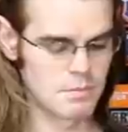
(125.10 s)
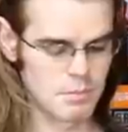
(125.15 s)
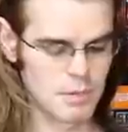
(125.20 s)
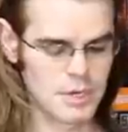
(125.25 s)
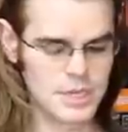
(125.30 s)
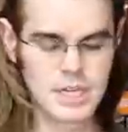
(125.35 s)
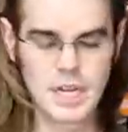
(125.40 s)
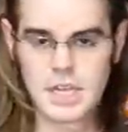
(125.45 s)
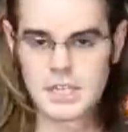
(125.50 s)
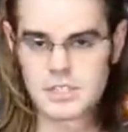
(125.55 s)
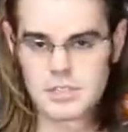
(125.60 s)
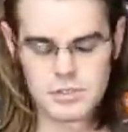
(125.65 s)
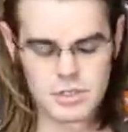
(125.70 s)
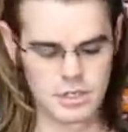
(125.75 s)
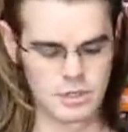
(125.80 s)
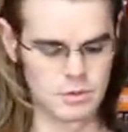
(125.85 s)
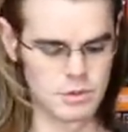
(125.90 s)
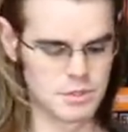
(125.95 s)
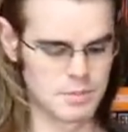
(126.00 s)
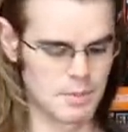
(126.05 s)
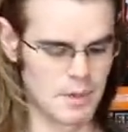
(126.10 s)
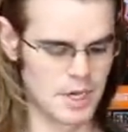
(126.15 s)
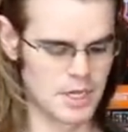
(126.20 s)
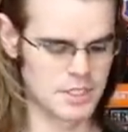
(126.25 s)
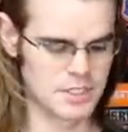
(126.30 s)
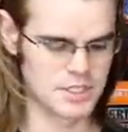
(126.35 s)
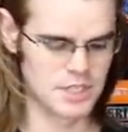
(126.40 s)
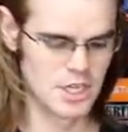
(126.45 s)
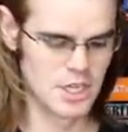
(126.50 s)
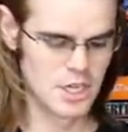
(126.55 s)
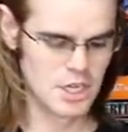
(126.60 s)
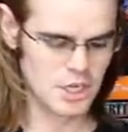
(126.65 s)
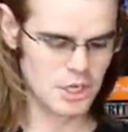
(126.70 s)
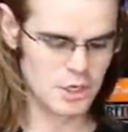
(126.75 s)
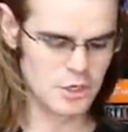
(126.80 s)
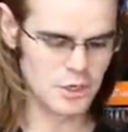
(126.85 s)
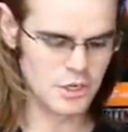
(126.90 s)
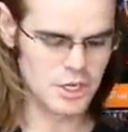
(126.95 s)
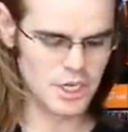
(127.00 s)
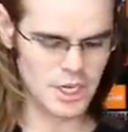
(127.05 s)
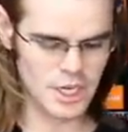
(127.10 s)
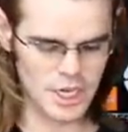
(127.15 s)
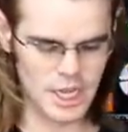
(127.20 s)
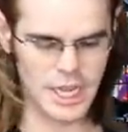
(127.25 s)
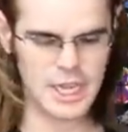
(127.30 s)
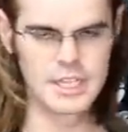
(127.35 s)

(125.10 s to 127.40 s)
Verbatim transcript: Pretty nice trigger response. Good, uh,